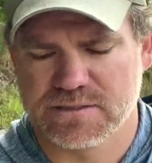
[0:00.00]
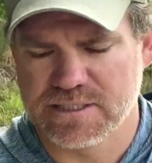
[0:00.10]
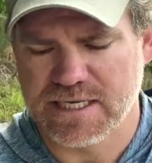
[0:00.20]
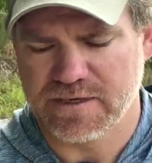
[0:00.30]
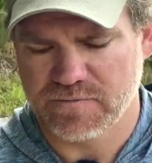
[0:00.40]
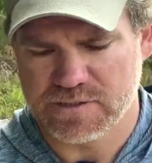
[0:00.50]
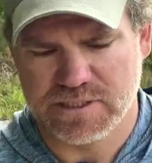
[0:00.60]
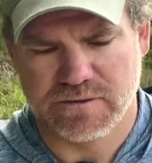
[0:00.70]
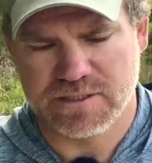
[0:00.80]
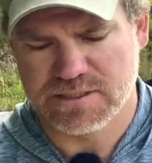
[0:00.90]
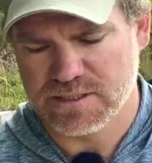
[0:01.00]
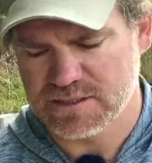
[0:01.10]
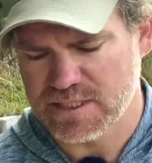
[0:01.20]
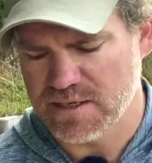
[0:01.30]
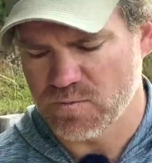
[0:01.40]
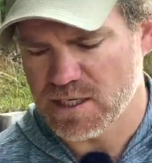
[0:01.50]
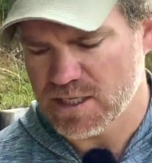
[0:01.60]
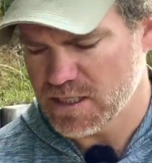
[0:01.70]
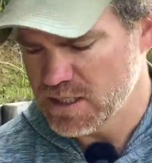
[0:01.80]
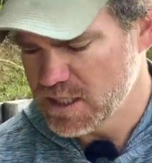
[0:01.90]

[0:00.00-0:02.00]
so he's got different series in this same rod.